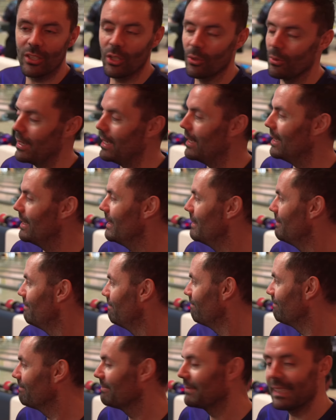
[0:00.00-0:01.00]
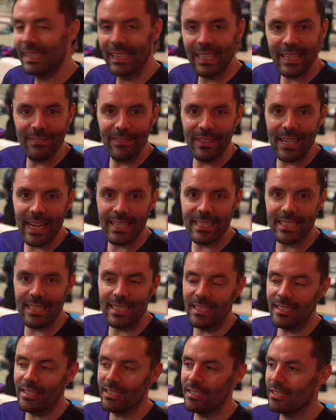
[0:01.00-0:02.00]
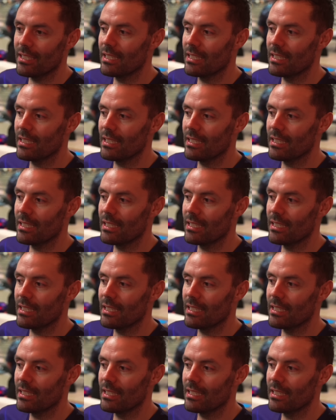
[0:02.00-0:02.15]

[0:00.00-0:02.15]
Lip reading: Do we leave it as is?